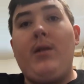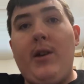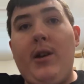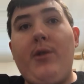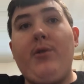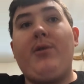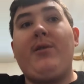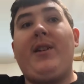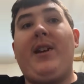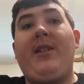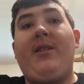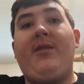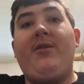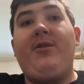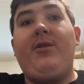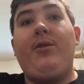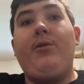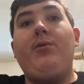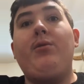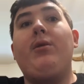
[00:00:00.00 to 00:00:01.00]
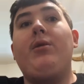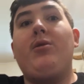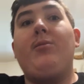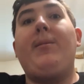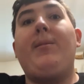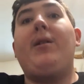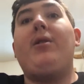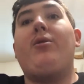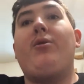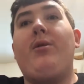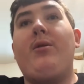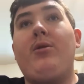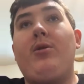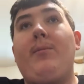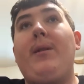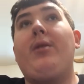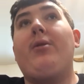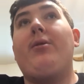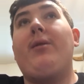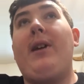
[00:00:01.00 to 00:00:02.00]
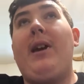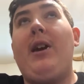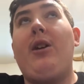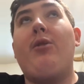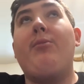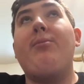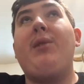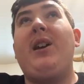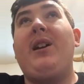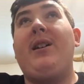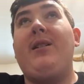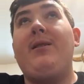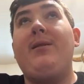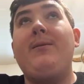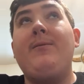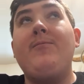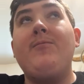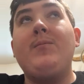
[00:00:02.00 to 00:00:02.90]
irritated you, no matter how bad.